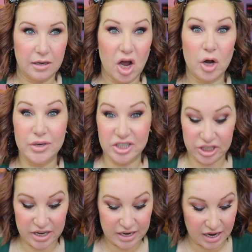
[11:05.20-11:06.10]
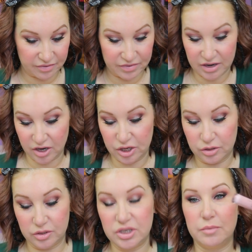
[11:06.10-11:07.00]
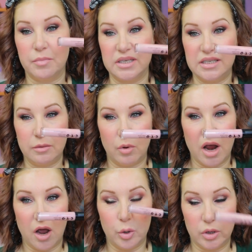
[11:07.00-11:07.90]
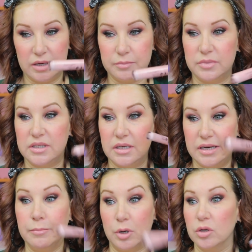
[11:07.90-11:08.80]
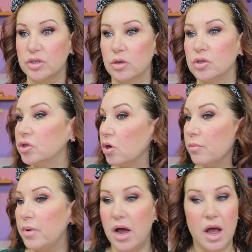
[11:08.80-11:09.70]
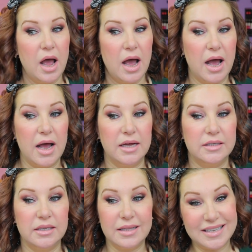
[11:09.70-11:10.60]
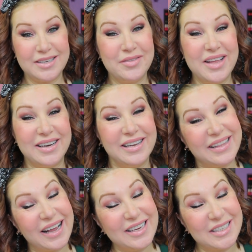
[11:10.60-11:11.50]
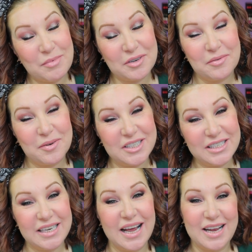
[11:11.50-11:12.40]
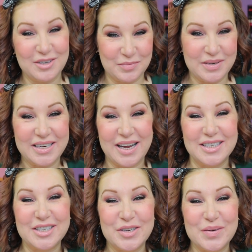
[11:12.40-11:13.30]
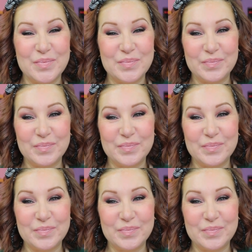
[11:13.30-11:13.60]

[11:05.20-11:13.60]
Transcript: Holy Chic, and then I used my CYO lip gloss on top. And that's everything. Thank you so much for watching today, and I'll speak to you again soon.